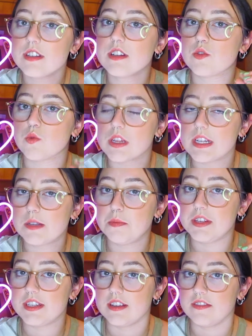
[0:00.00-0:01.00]
is really
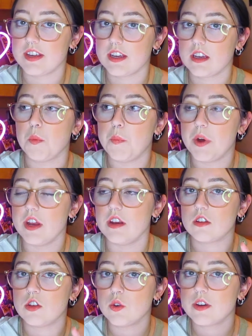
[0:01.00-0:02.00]
specific, but
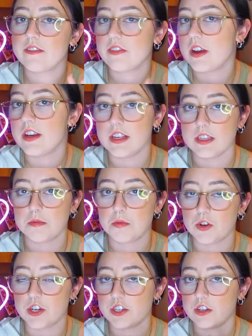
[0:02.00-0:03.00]
you can find
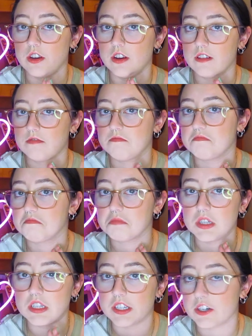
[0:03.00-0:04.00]
inspiration
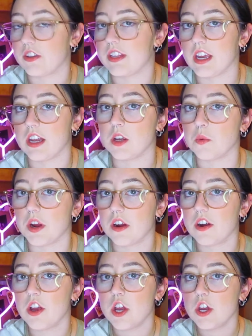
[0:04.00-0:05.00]
literally
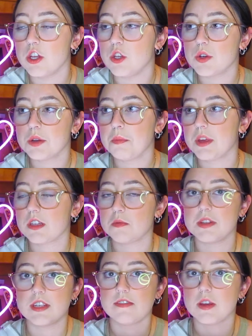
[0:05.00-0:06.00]
anywhere. You can pick
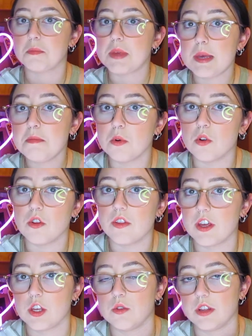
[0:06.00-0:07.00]
specific people
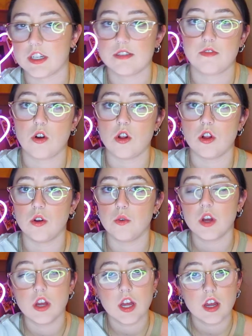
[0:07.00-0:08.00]
that you like to
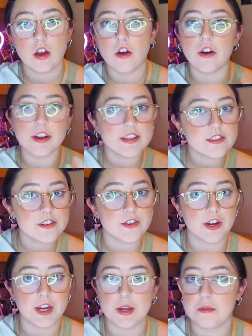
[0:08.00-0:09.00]
follow on
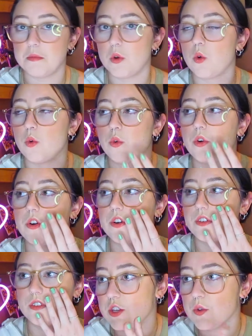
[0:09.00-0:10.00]
Instagram,
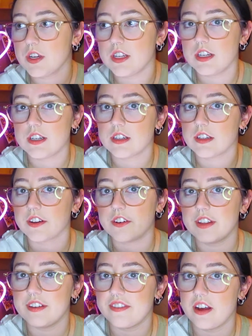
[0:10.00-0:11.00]
or you can
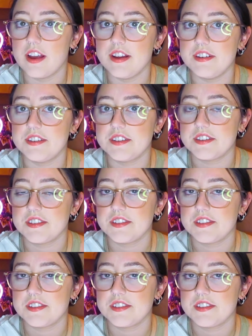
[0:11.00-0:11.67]
literally find